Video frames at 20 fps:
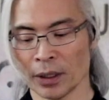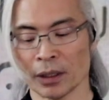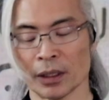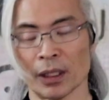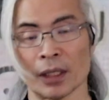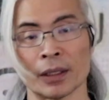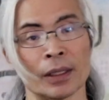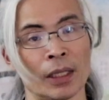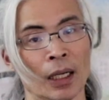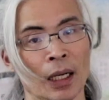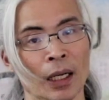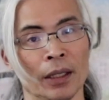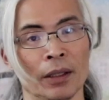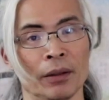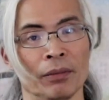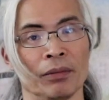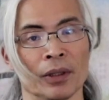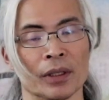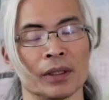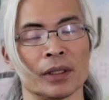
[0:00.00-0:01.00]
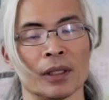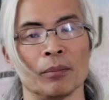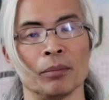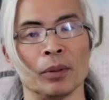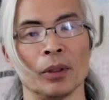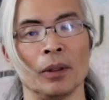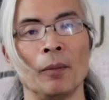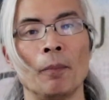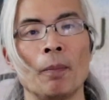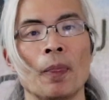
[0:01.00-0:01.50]
the side, for
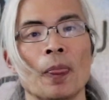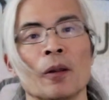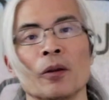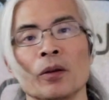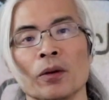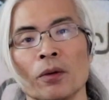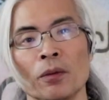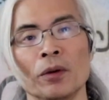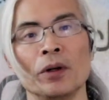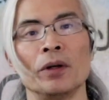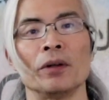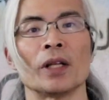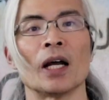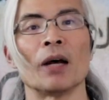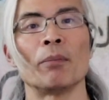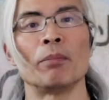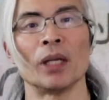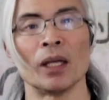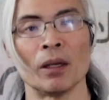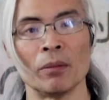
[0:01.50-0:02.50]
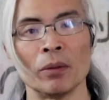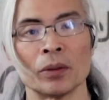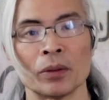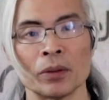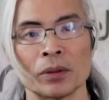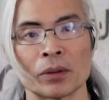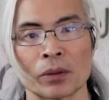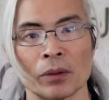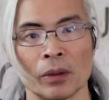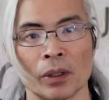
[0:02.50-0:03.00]
example, you will not be able to
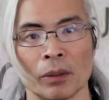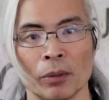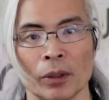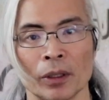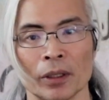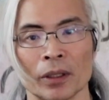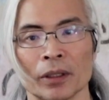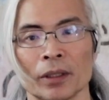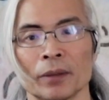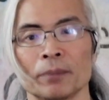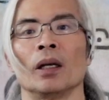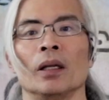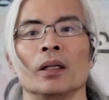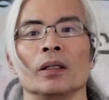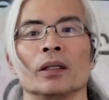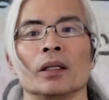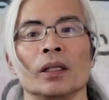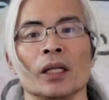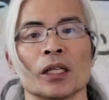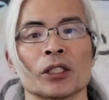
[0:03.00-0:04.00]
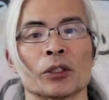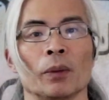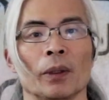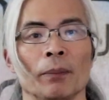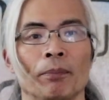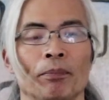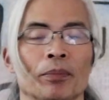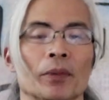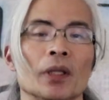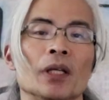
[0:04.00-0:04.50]
score a point. And the next one
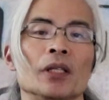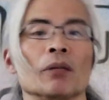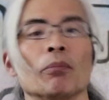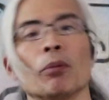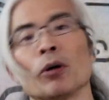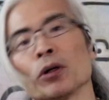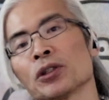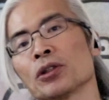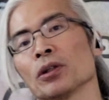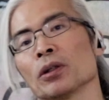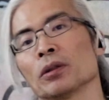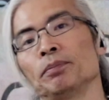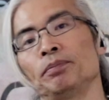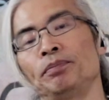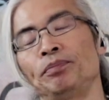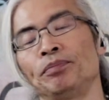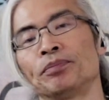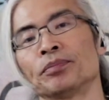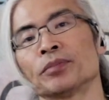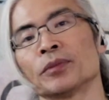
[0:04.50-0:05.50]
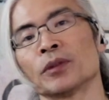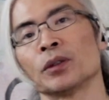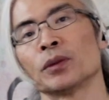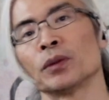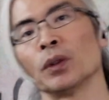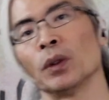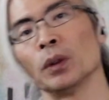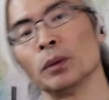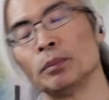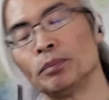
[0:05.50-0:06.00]
is a posture.
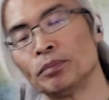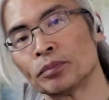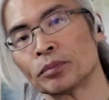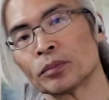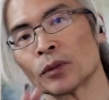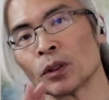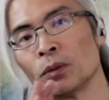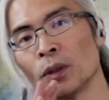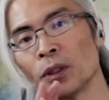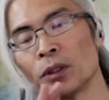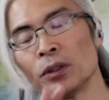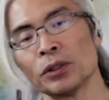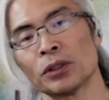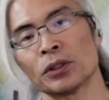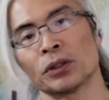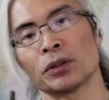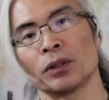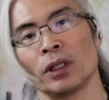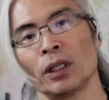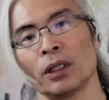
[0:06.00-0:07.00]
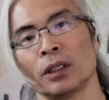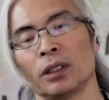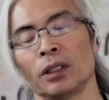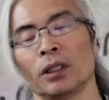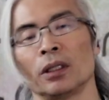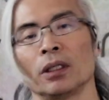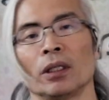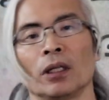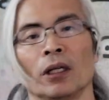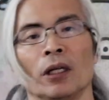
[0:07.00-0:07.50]
So when you strike,
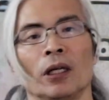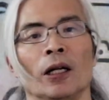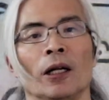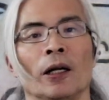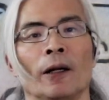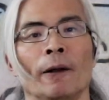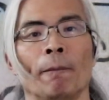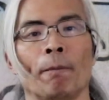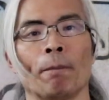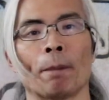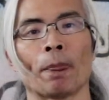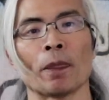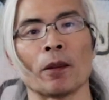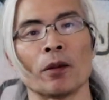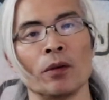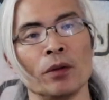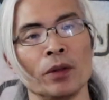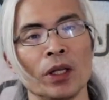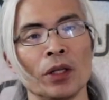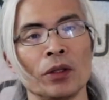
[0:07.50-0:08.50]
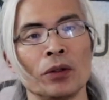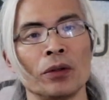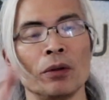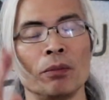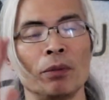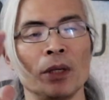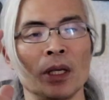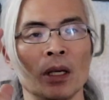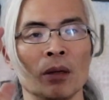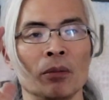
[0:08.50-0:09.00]
you need to
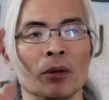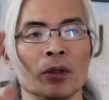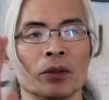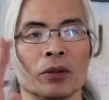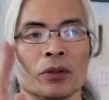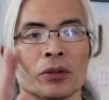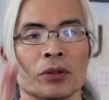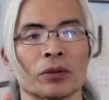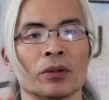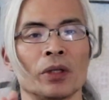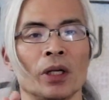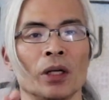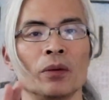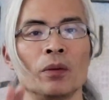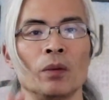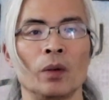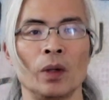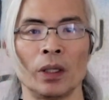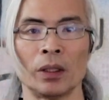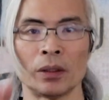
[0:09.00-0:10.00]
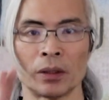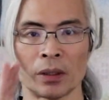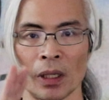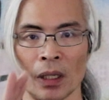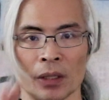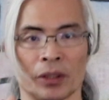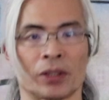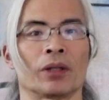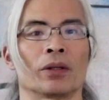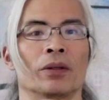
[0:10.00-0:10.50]
be able to strike with a
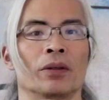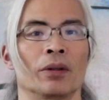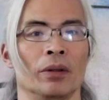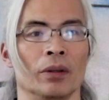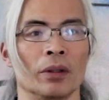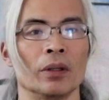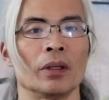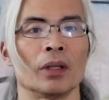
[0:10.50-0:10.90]
certain